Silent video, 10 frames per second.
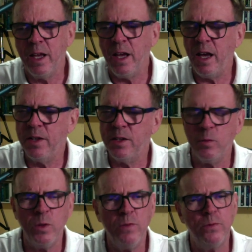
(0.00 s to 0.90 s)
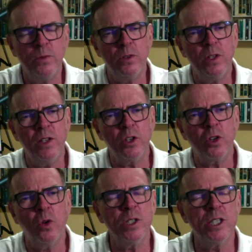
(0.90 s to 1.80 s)
And in the
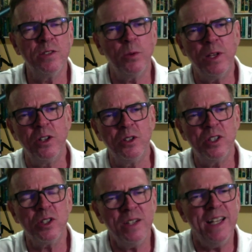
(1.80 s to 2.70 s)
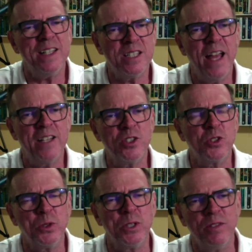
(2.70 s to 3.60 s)
course of it, we learn this quite sad
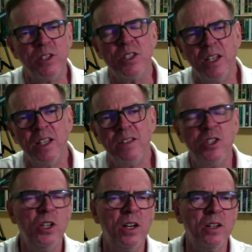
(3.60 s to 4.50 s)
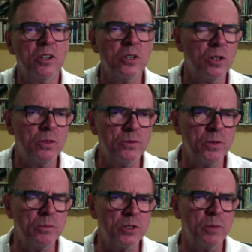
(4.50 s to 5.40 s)
story of this young girl
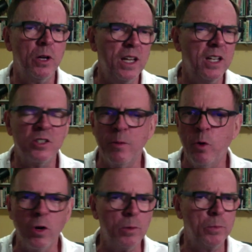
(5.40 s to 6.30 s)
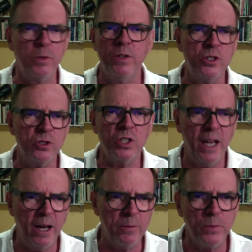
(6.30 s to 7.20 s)
from, some horrible provincial
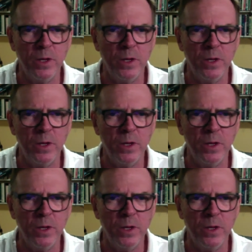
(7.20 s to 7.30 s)
town